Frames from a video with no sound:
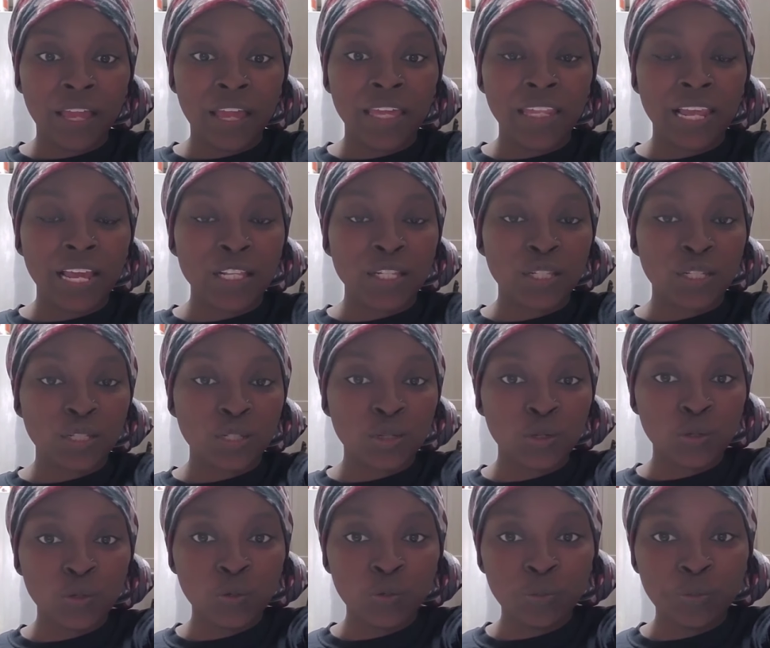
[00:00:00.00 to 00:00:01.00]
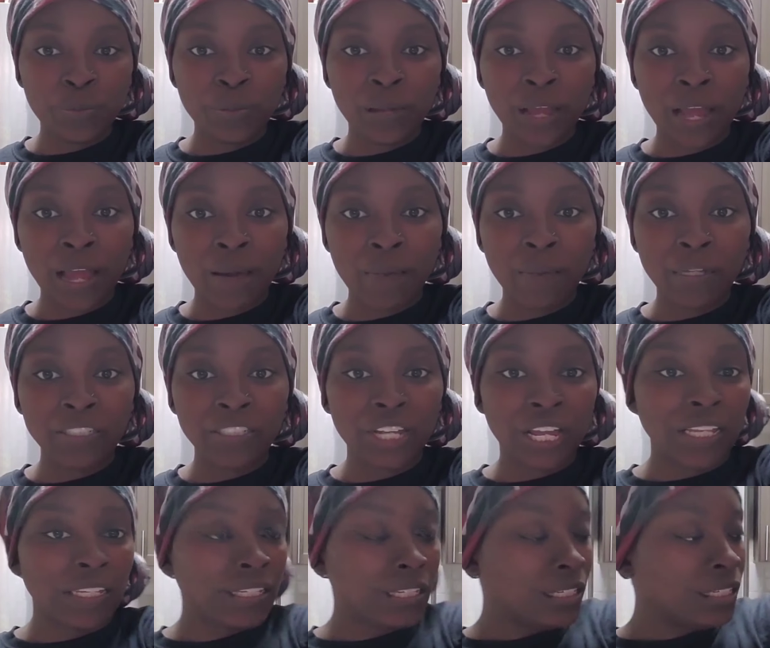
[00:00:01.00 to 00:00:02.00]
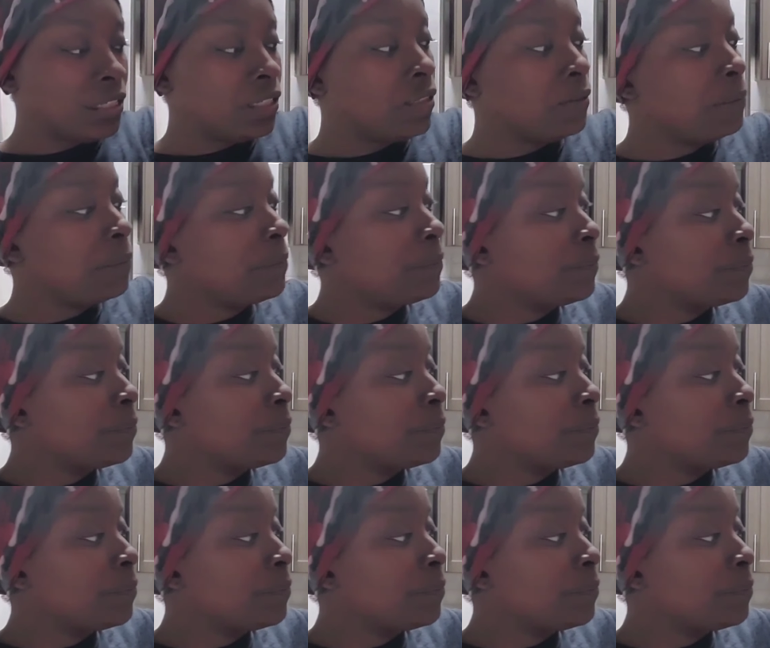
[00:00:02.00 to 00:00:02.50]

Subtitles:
and I scoop how much I need.